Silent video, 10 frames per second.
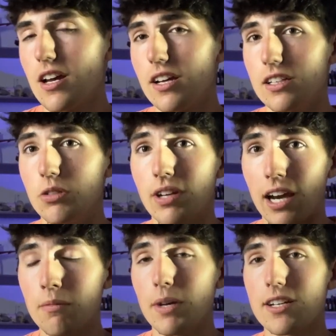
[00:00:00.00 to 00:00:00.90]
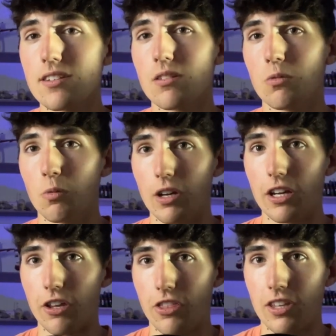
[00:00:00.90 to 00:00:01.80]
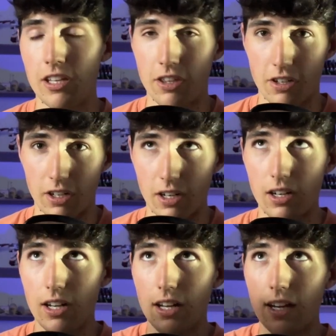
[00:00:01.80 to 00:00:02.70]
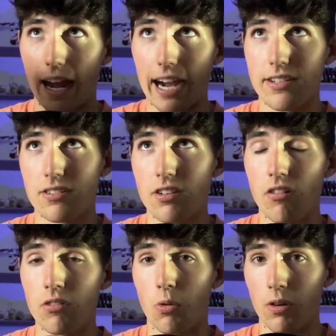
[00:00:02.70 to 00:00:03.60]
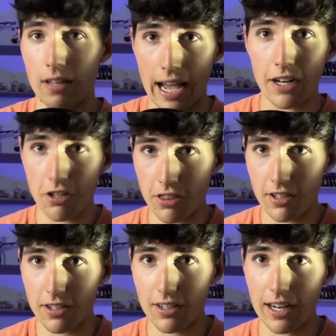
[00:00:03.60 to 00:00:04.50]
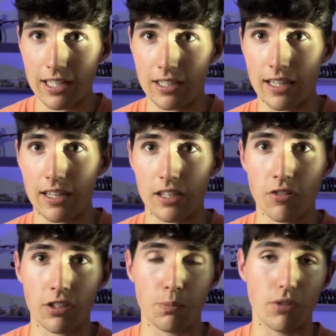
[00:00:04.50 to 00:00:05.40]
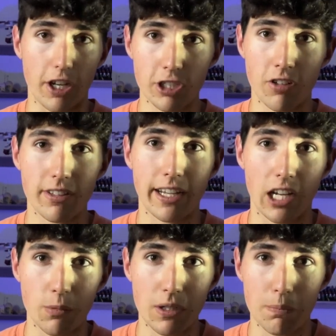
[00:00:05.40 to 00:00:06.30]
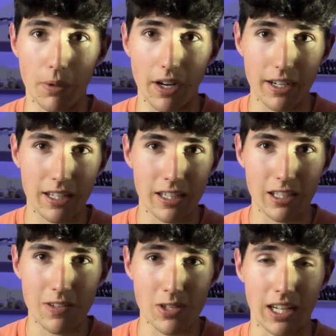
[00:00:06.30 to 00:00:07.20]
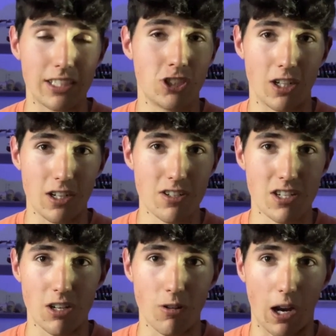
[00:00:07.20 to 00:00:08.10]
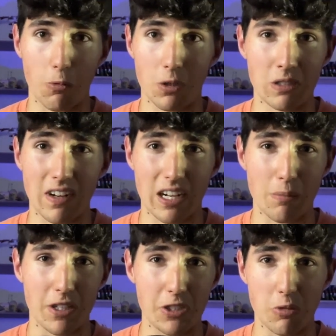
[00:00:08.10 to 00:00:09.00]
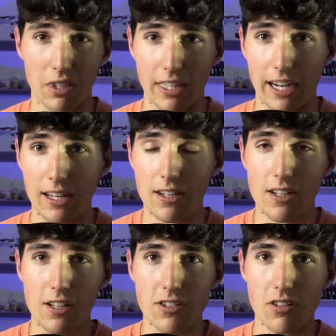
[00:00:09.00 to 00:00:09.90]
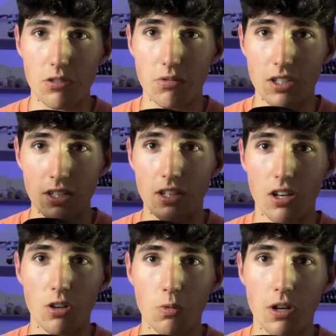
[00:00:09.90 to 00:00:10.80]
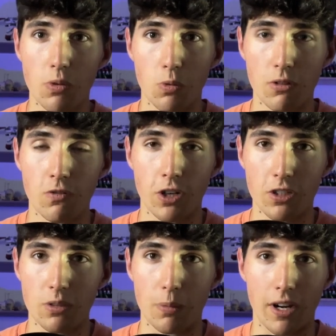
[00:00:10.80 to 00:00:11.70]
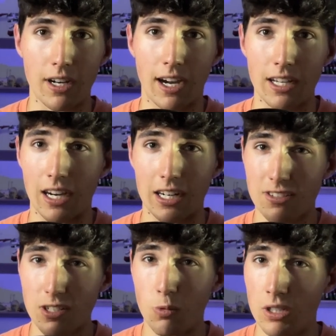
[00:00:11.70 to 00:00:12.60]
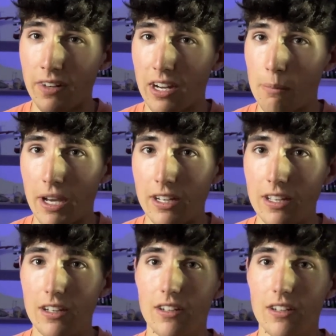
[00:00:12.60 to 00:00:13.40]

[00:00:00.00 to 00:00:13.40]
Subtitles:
You can mix it with either acetone or lacquer thinner, and you can brush it on the helmet, but it leaves all that chunks, so I wouldn't recommend doing that. So you could go with wood filler, but I honestly wouldn't recommend it.